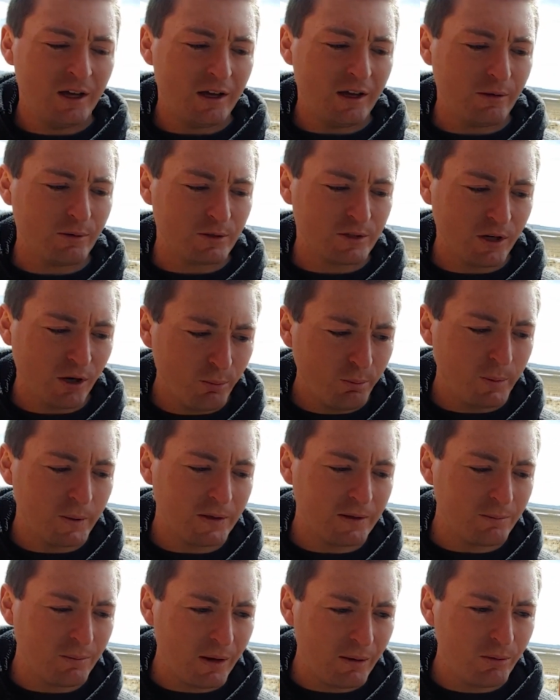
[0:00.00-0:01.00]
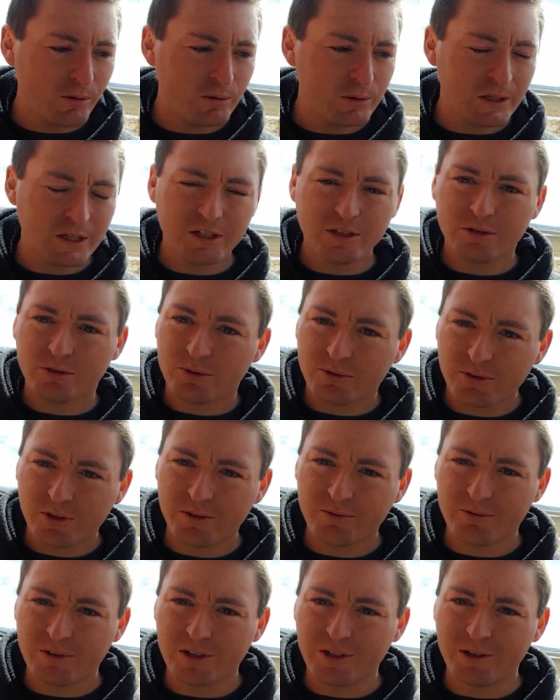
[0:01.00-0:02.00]
I was hoping that maybe we could do a
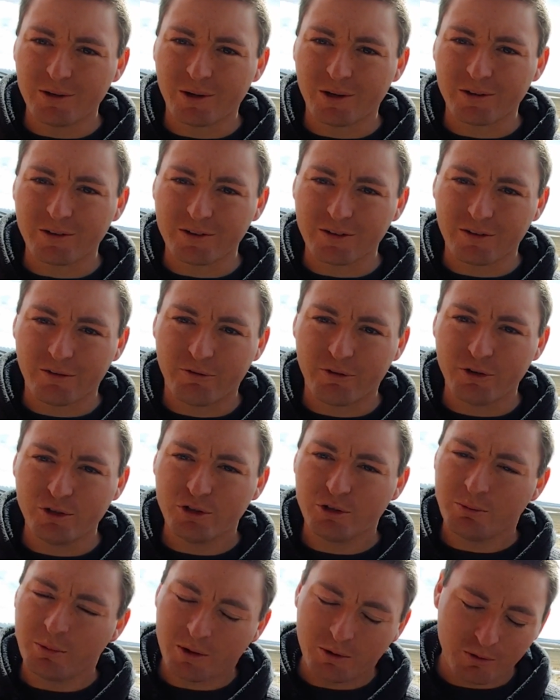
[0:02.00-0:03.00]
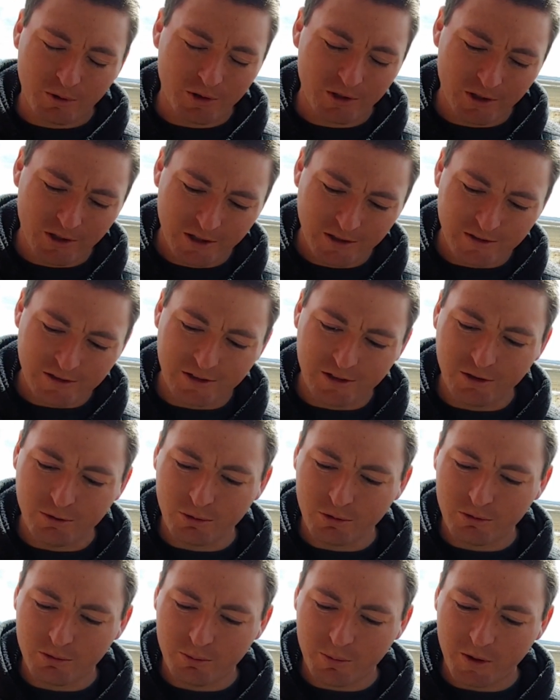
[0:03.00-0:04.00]
fun video on this in the future, but we're going to continue
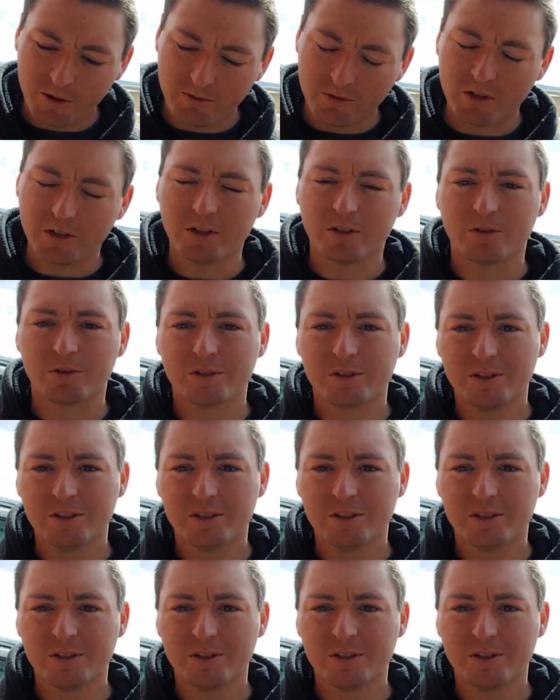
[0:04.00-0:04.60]
with repair videos.